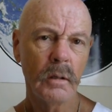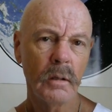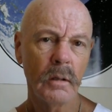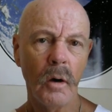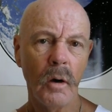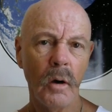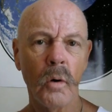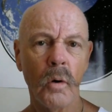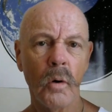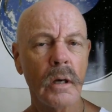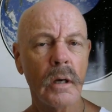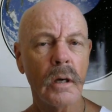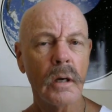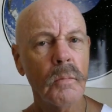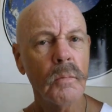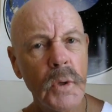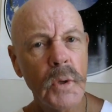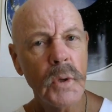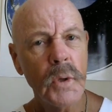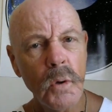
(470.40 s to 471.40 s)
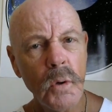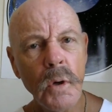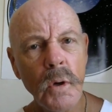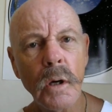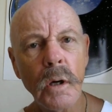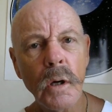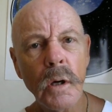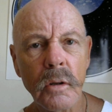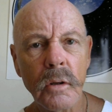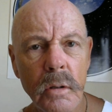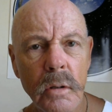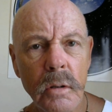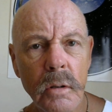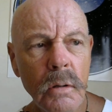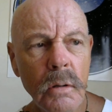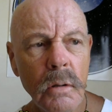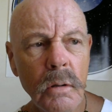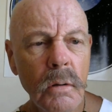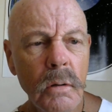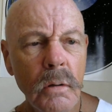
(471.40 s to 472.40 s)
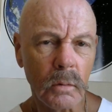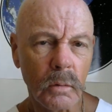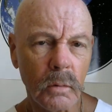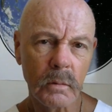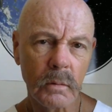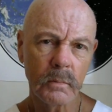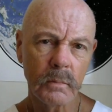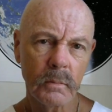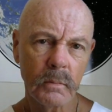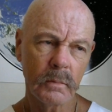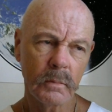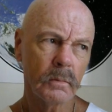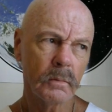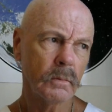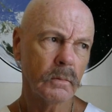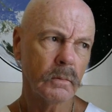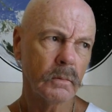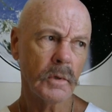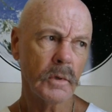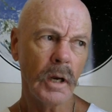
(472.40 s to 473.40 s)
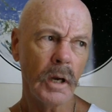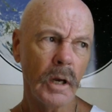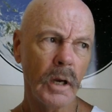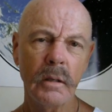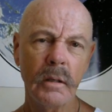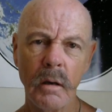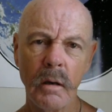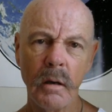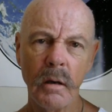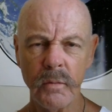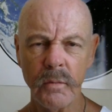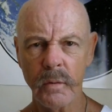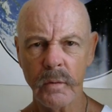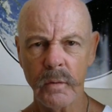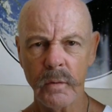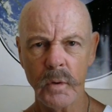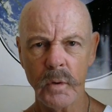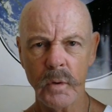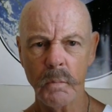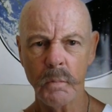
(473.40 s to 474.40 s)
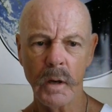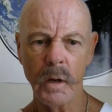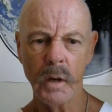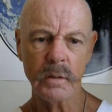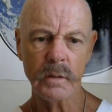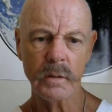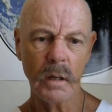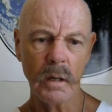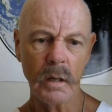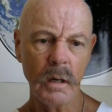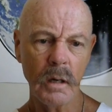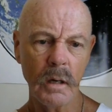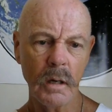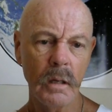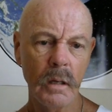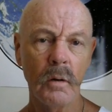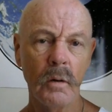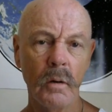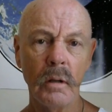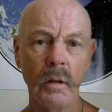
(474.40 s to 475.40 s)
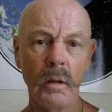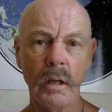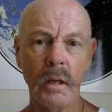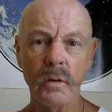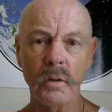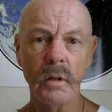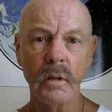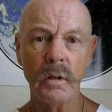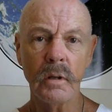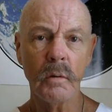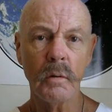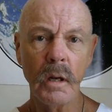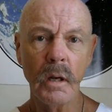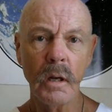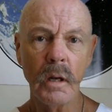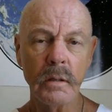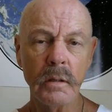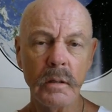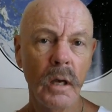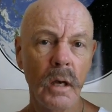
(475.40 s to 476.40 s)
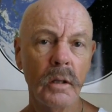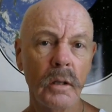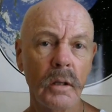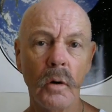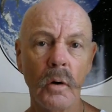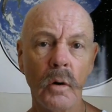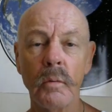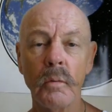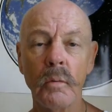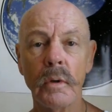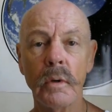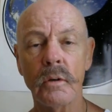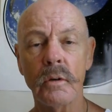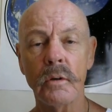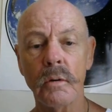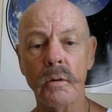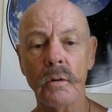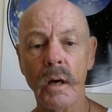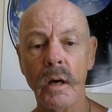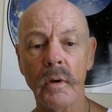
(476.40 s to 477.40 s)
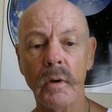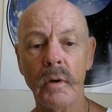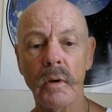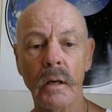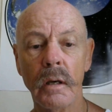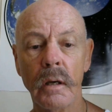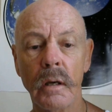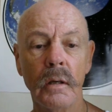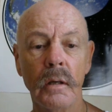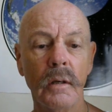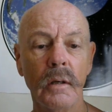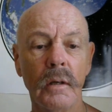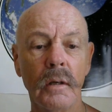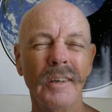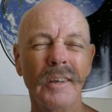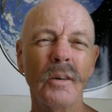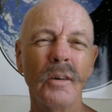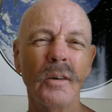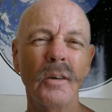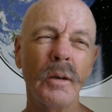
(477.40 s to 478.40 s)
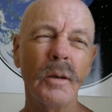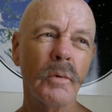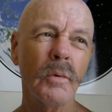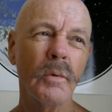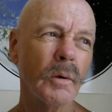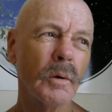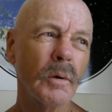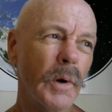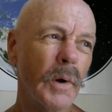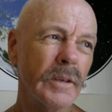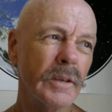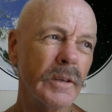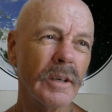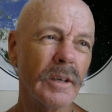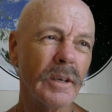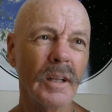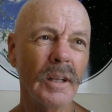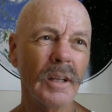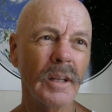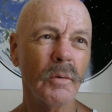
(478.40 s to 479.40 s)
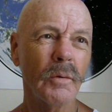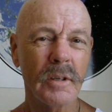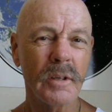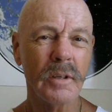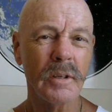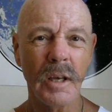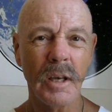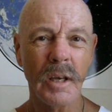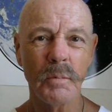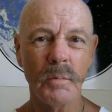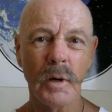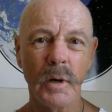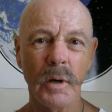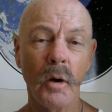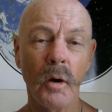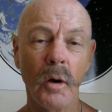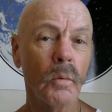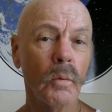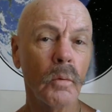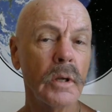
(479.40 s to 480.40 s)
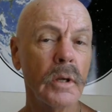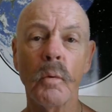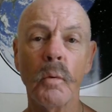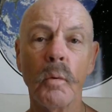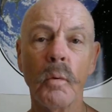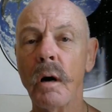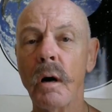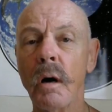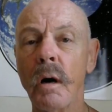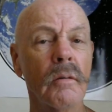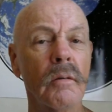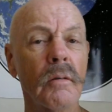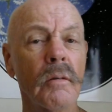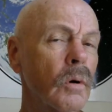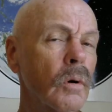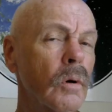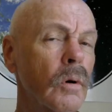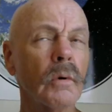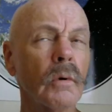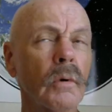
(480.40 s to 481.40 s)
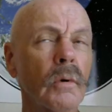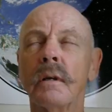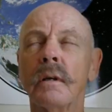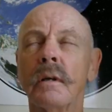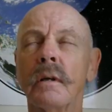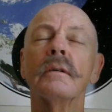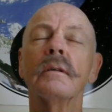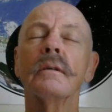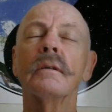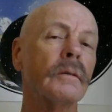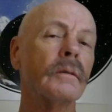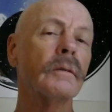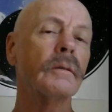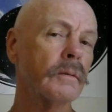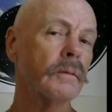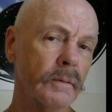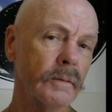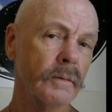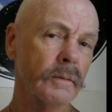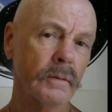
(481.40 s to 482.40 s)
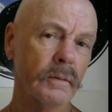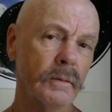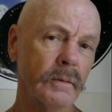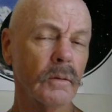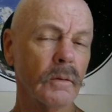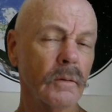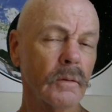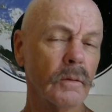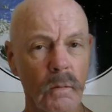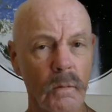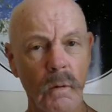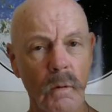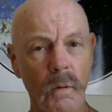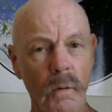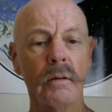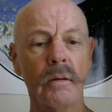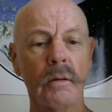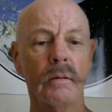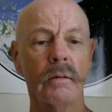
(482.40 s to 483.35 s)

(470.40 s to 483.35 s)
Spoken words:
Or the computer, too. Shut it down for a few minutes, huh? Don't take your 10 minutes. Don't eat when you're driving. Don't eat when you're bicycling, when you're skateboarding, or when you're walking forward. Right?